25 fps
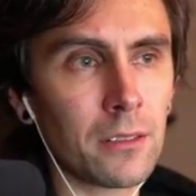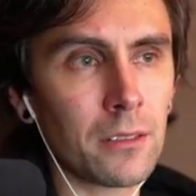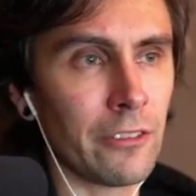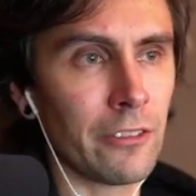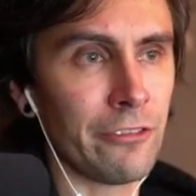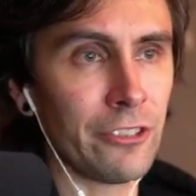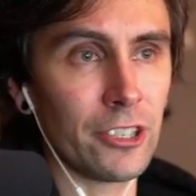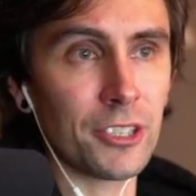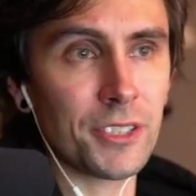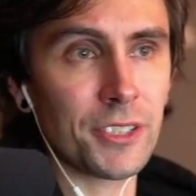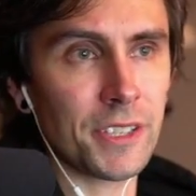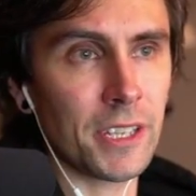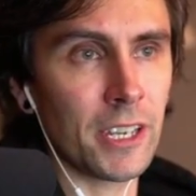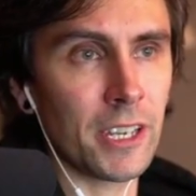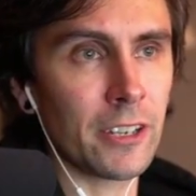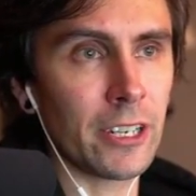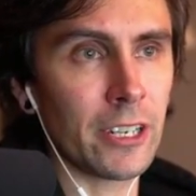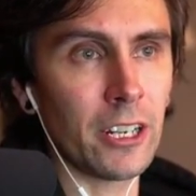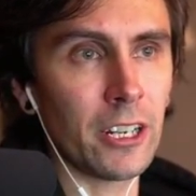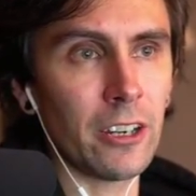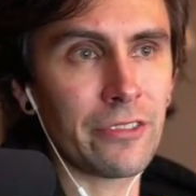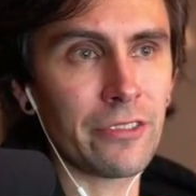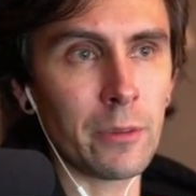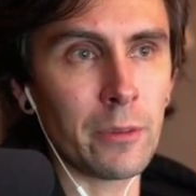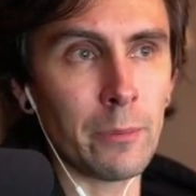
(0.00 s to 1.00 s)
first thing right
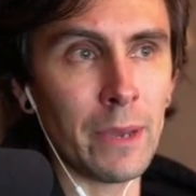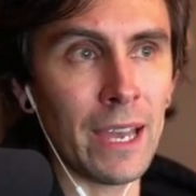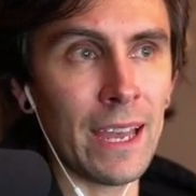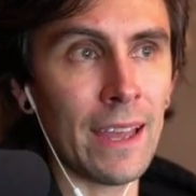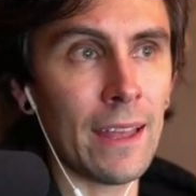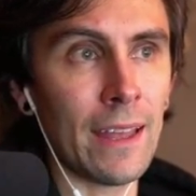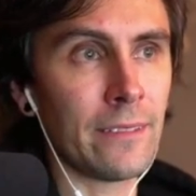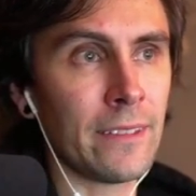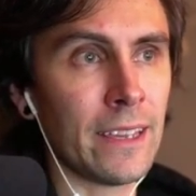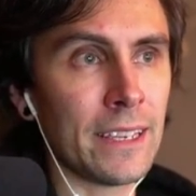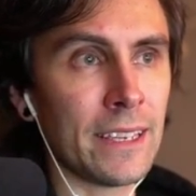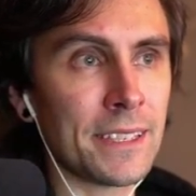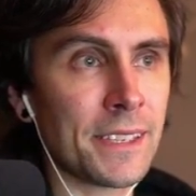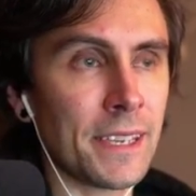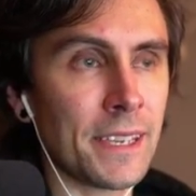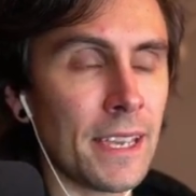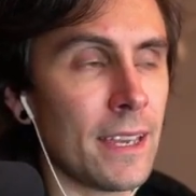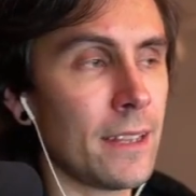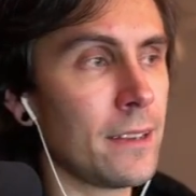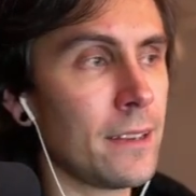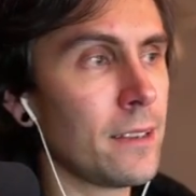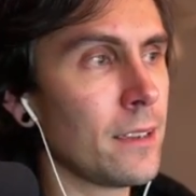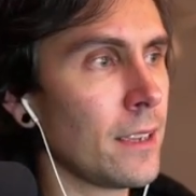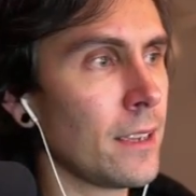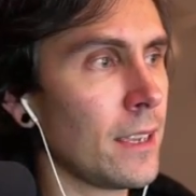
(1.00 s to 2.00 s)
off the bat they
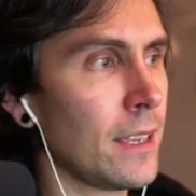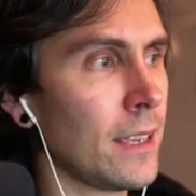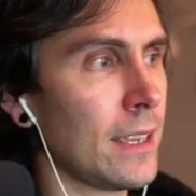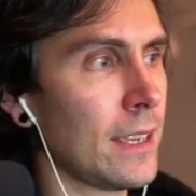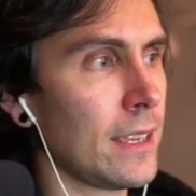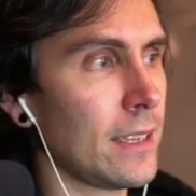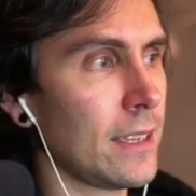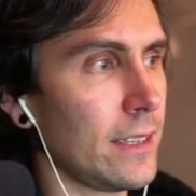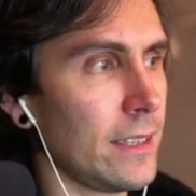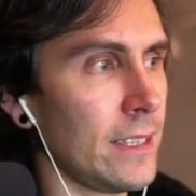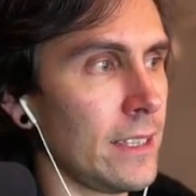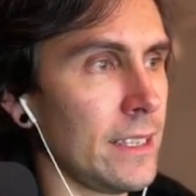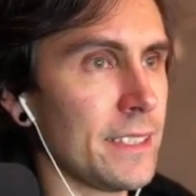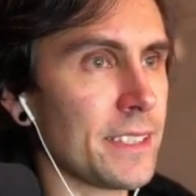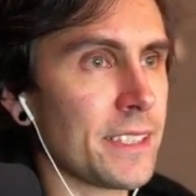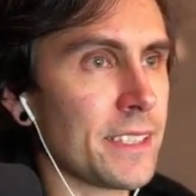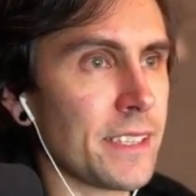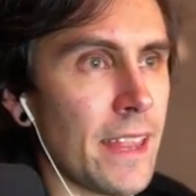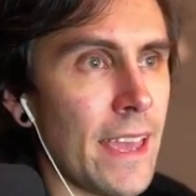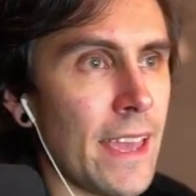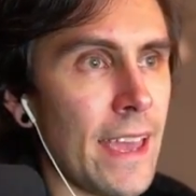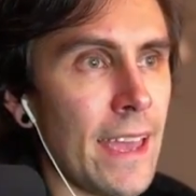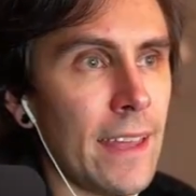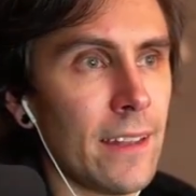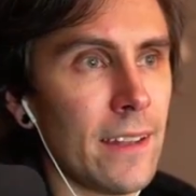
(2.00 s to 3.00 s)
said is
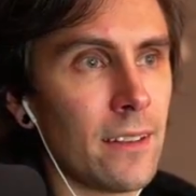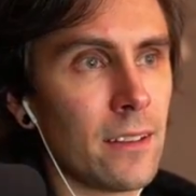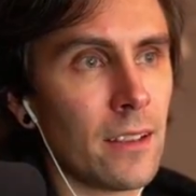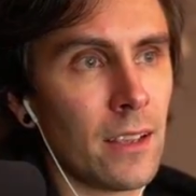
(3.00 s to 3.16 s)
that